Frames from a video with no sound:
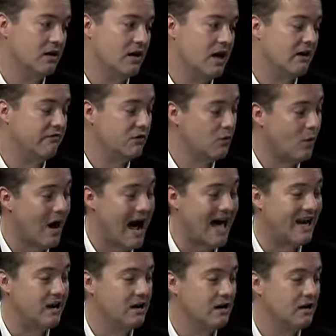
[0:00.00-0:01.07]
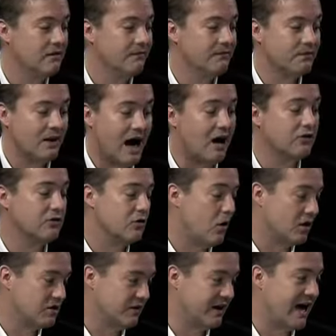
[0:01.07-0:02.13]
And if you want, I'll
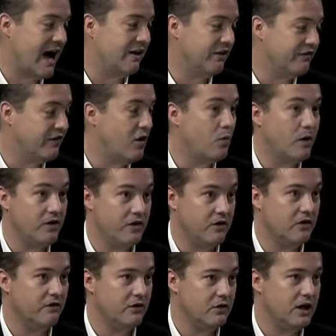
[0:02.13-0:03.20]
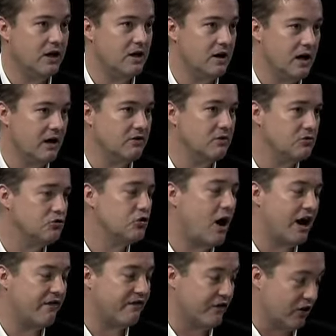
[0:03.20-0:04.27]
talk to the guy on the phone with you. If you need you
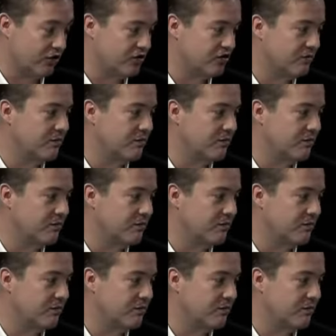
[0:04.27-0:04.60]
try it first.